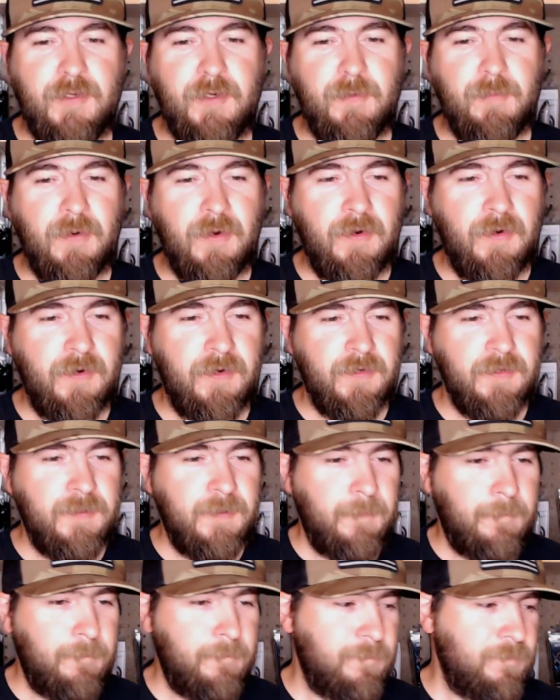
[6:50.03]
Byrne?
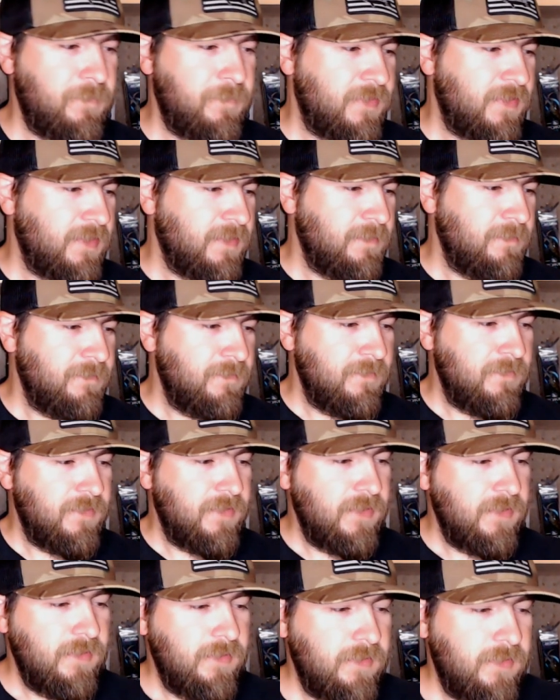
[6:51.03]

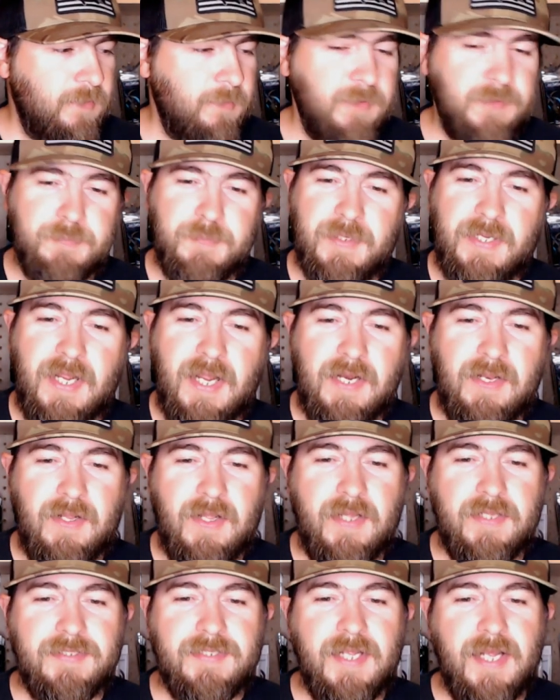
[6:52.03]
You must be getting a
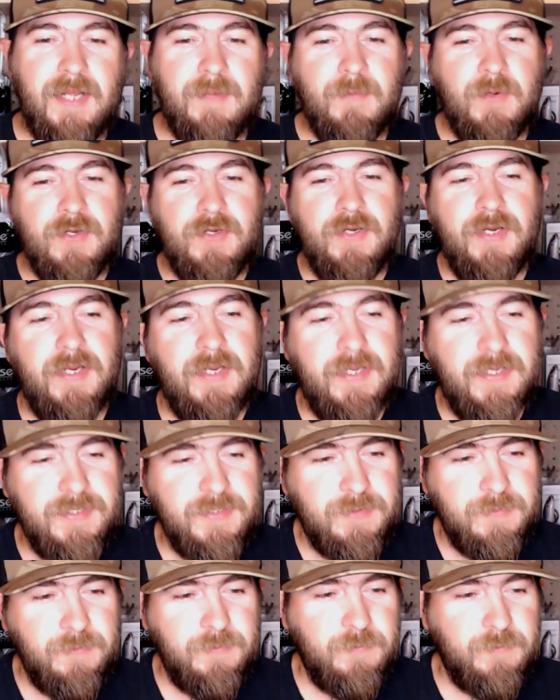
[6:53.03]
lot of time on your
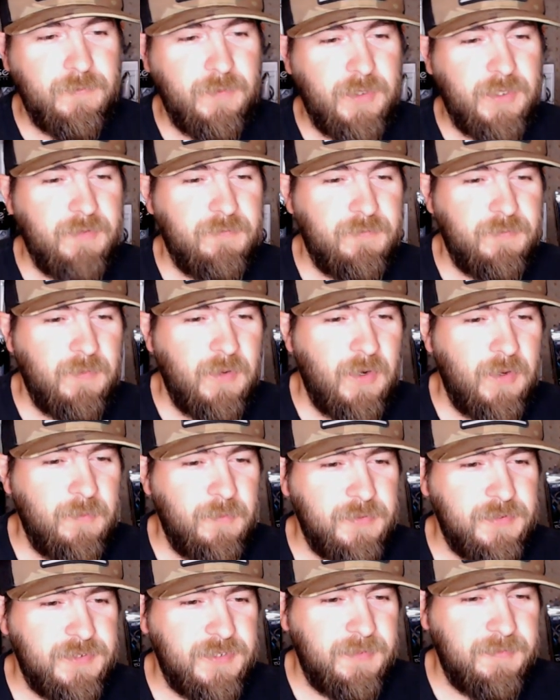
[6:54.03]
hands working from home
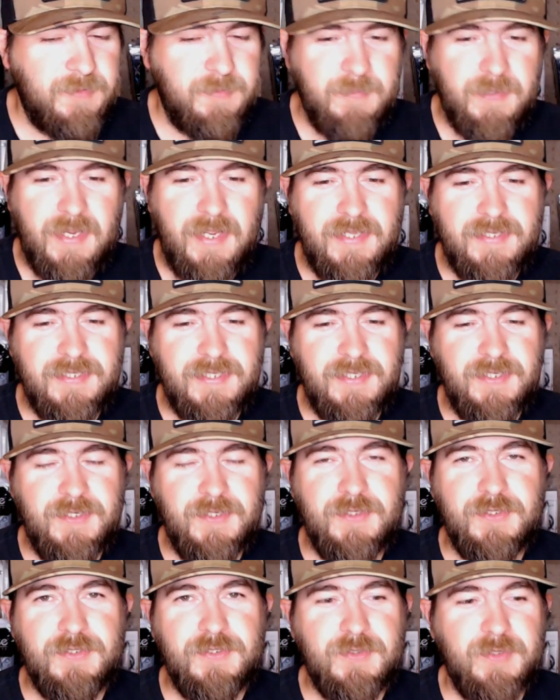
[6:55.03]
or something, man. I see you in
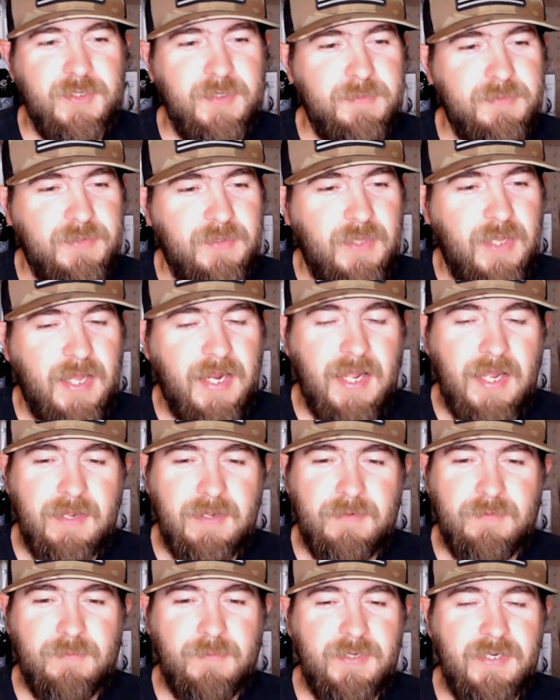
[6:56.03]
the streams a lot.
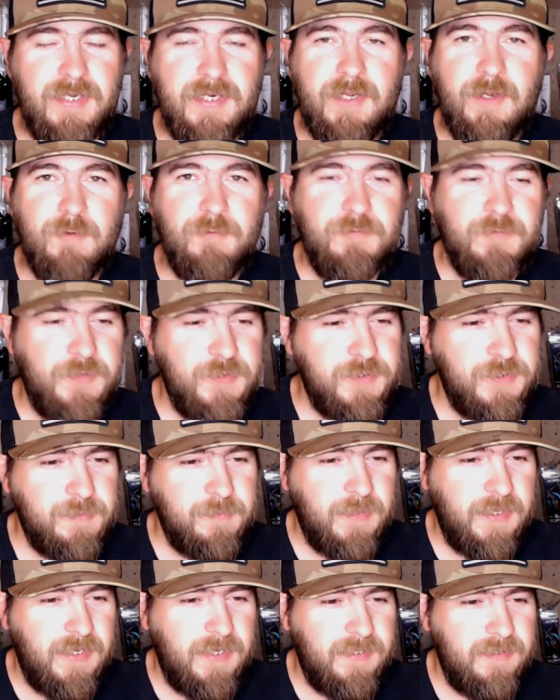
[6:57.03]
We need to go fishing,
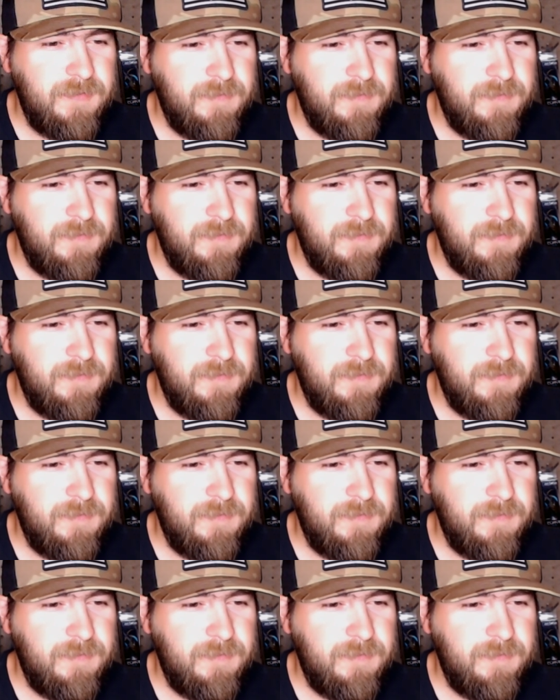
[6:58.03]
man.